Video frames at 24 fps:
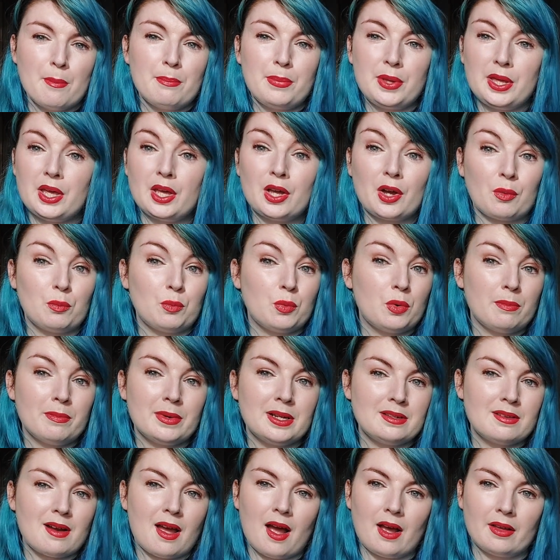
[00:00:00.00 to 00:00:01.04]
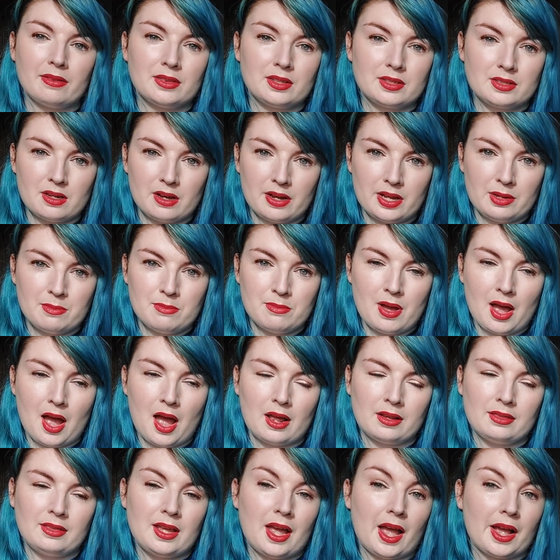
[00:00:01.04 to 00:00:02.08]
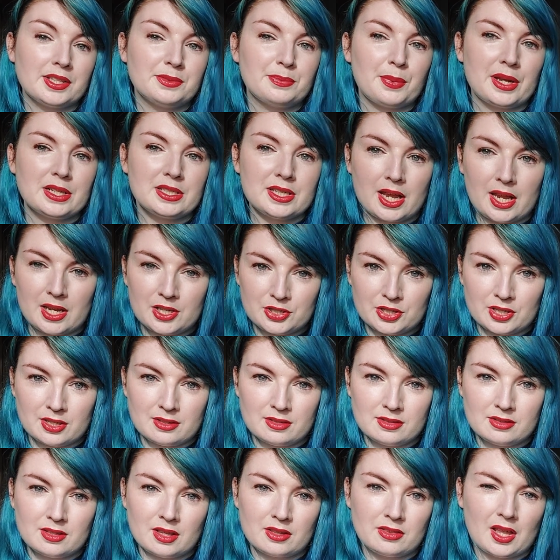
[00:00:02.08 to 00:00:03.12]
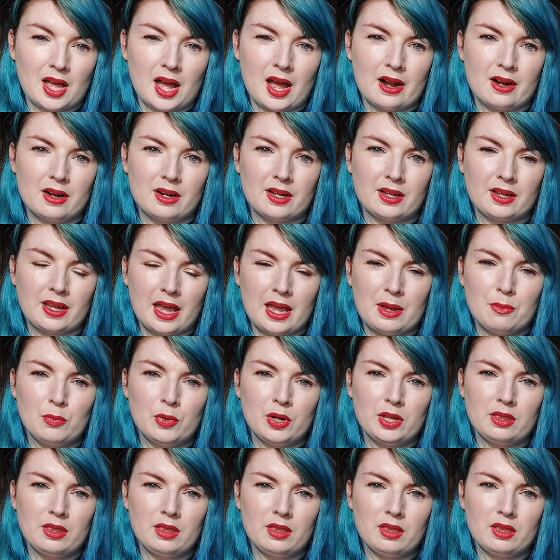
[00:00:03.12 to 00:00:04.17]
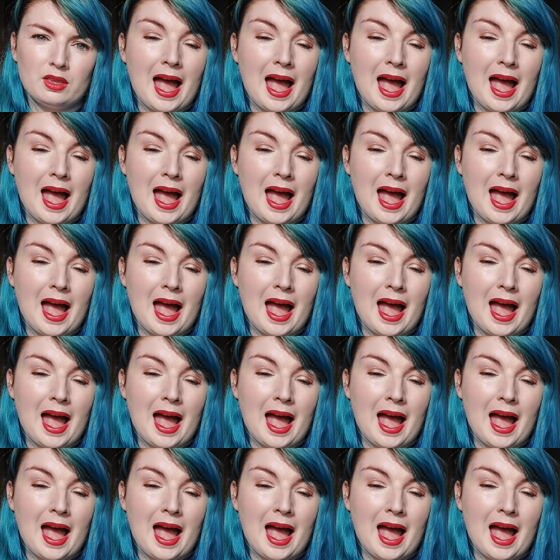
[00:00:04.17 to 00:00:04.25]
being a woman at the time and the expectations that came with,